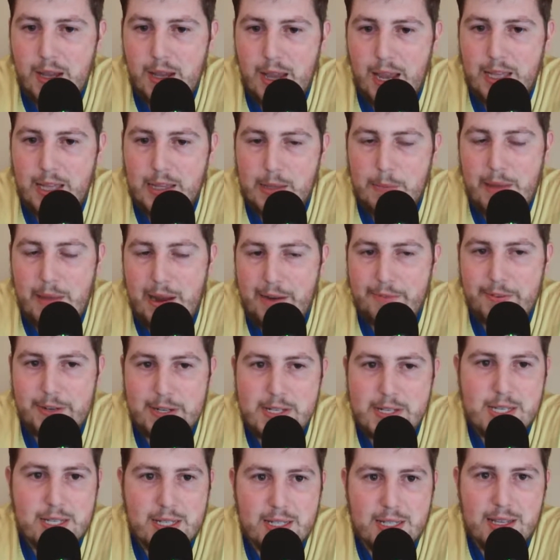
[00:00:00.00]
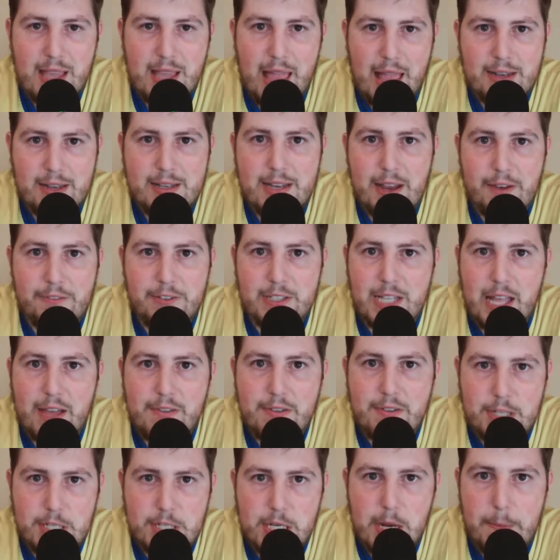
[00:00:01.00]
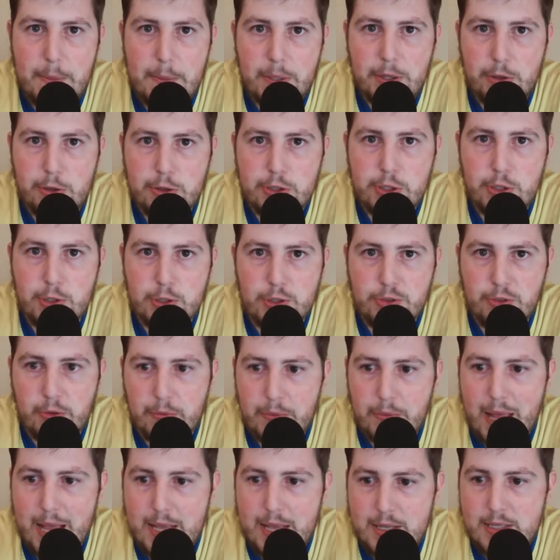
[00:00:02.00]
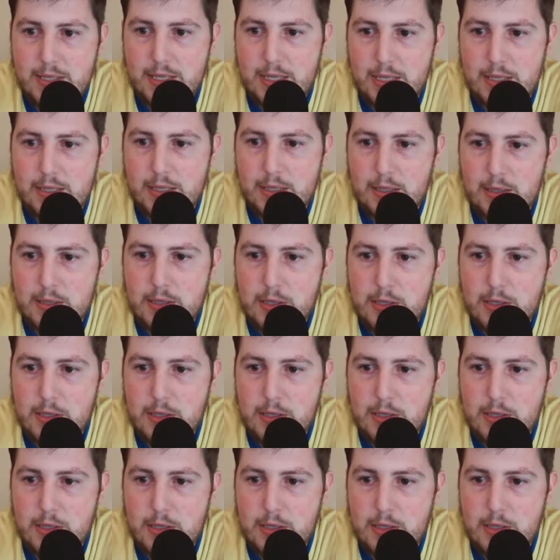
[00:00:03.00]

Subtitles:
And the Mavericks definitely have a chip on their shoulder from last season.